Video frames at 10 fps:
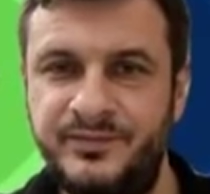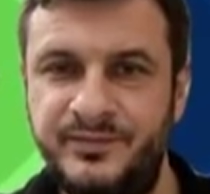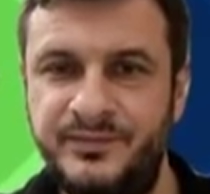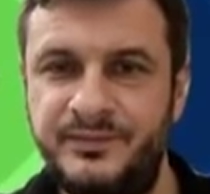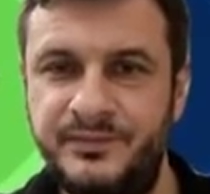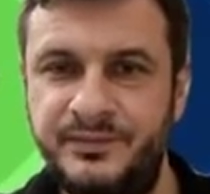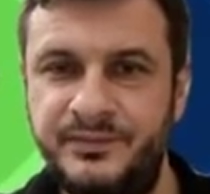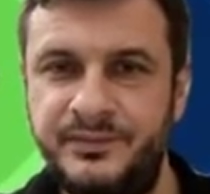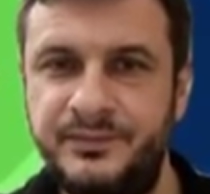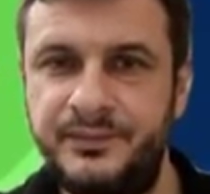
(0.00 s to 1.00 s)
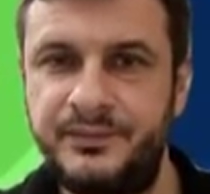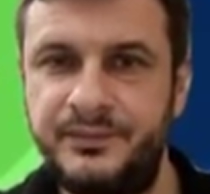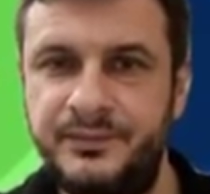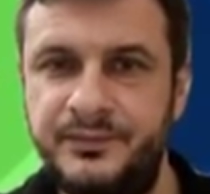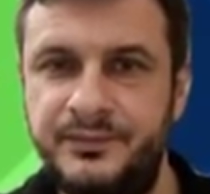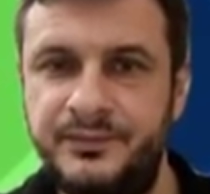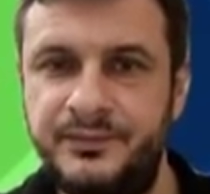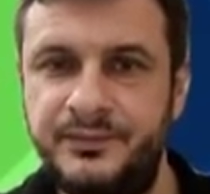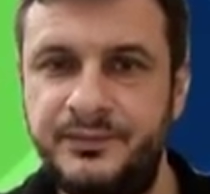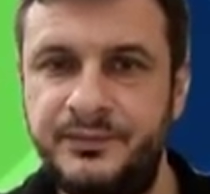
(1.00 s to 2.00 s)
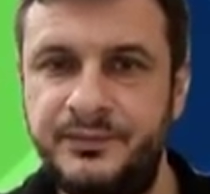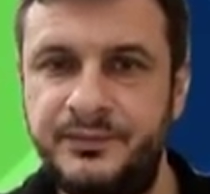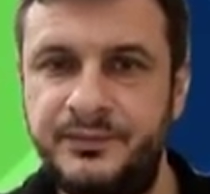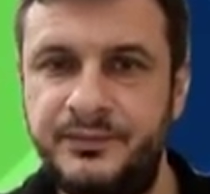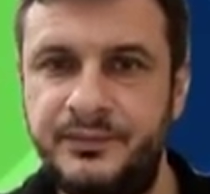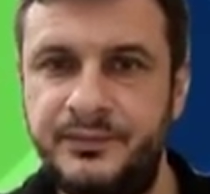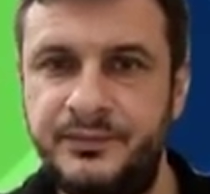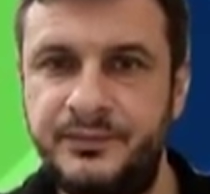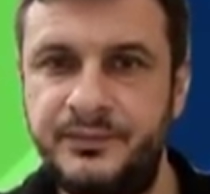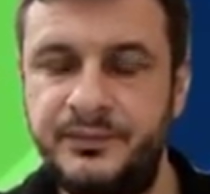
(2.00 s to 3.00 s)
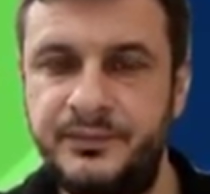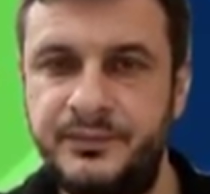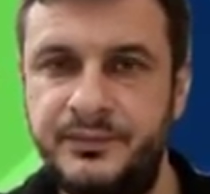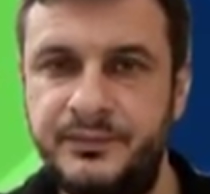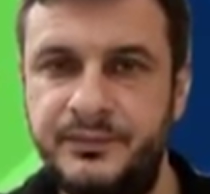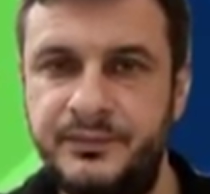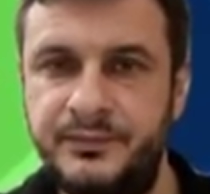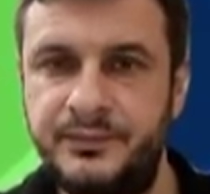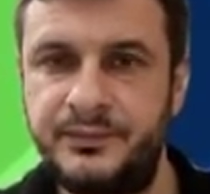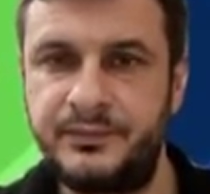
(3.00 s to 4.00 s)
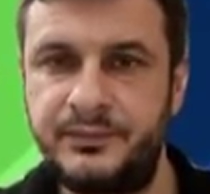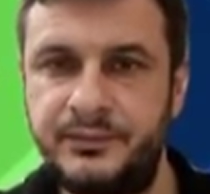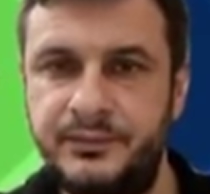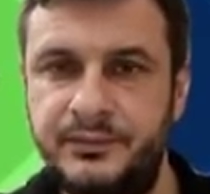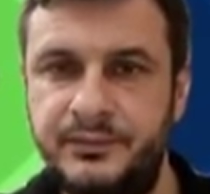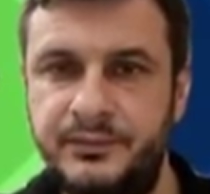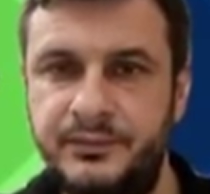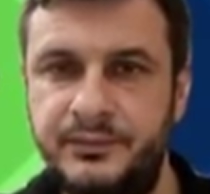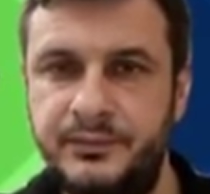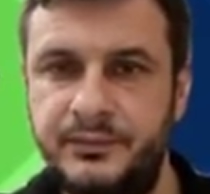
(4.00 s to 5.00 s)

(silent)